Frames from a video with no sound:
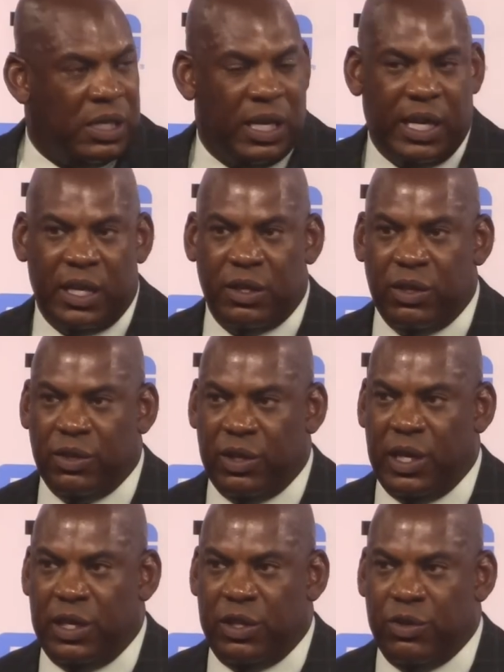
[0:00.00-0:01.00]
and
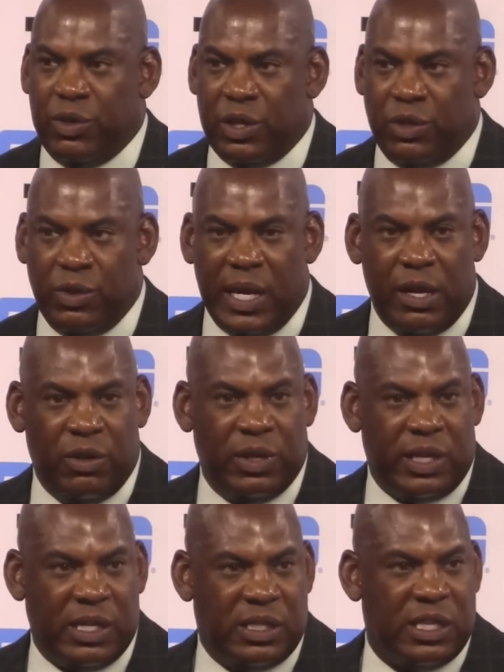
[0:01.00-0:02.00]
and you can do that on a
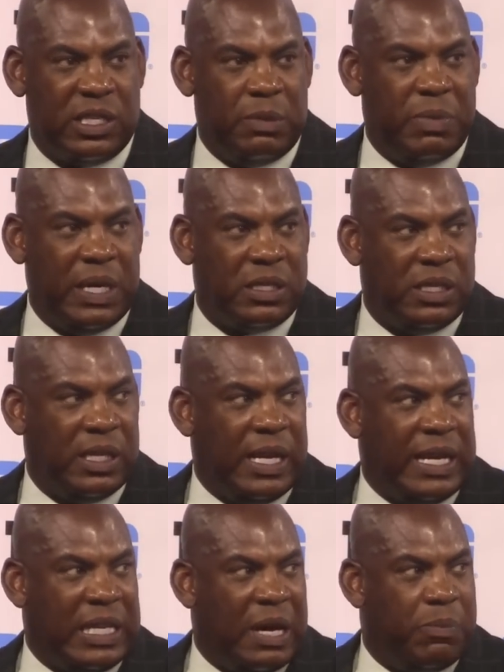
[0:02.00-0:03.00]
consistent basis. Then
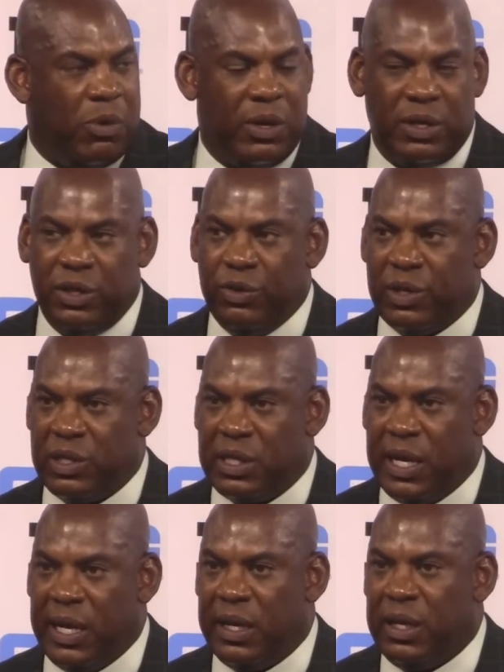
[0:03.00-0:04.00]
at that point, you can
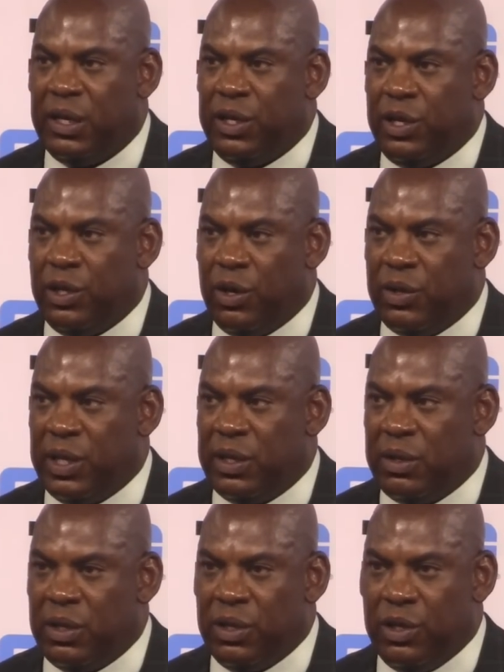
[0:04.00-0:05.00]
say, you know, that
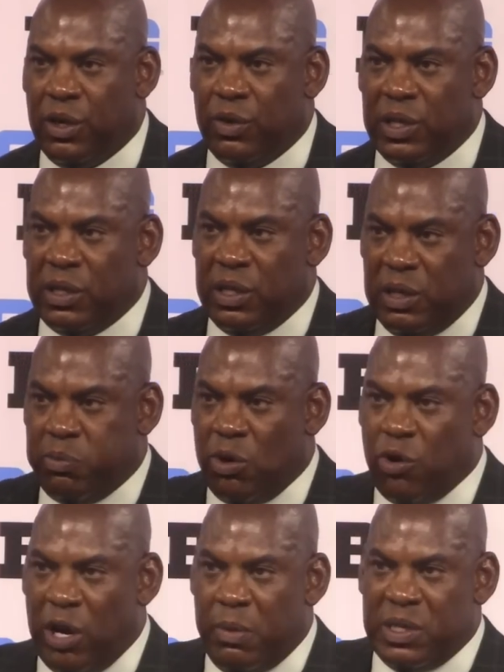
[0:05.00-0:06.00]
you know that the
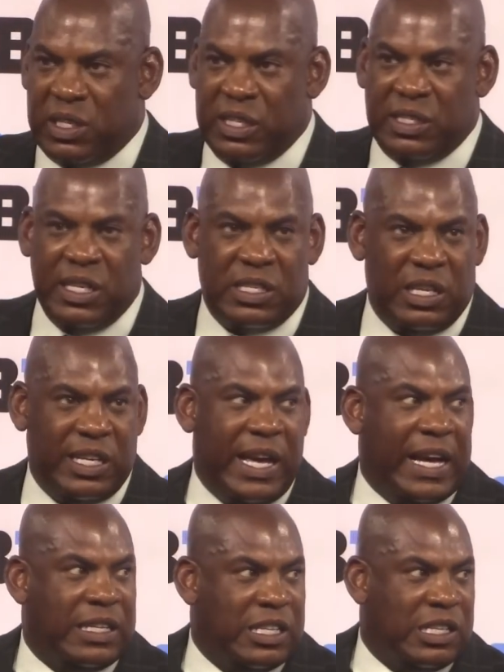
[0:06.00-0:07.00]
program is consistently
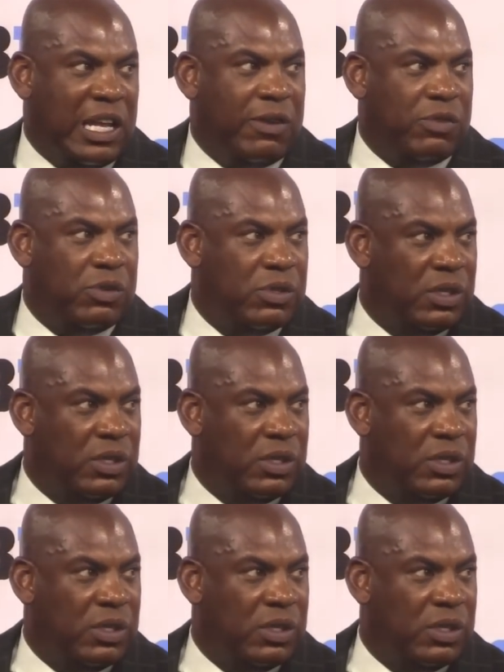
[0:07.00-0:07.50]
at this level.